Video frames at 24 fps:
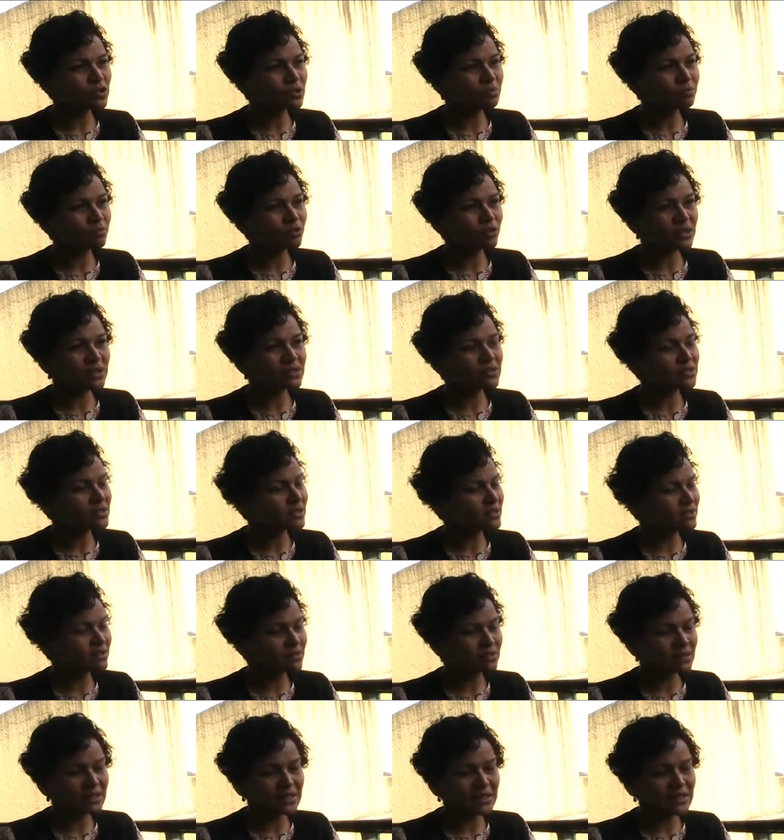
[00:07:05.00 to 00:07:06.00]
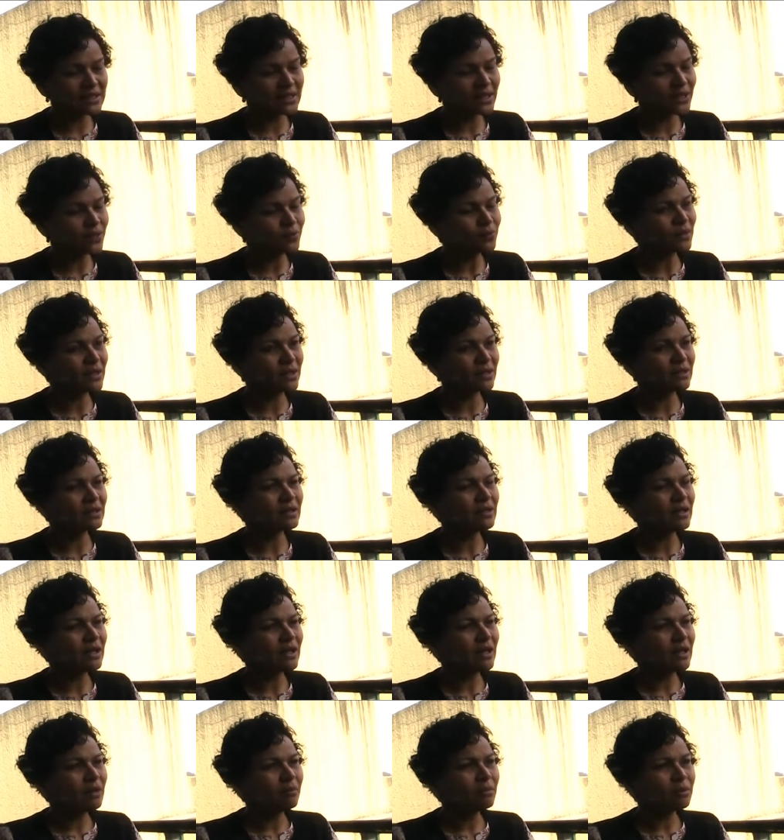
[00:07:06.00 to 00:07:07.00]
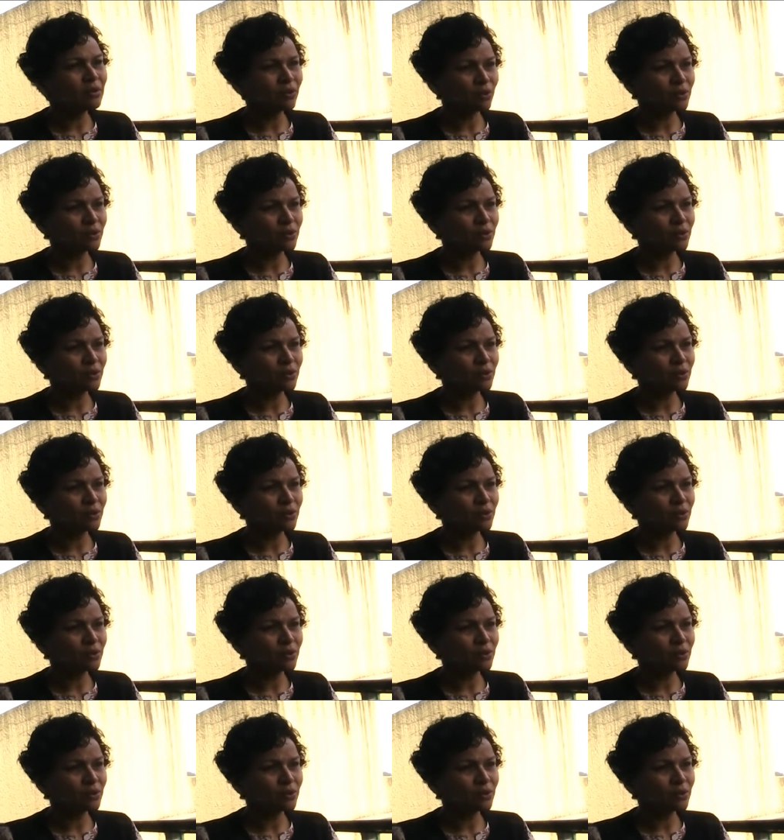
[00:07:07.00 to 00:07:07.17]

the protests didn't lead anywhere. But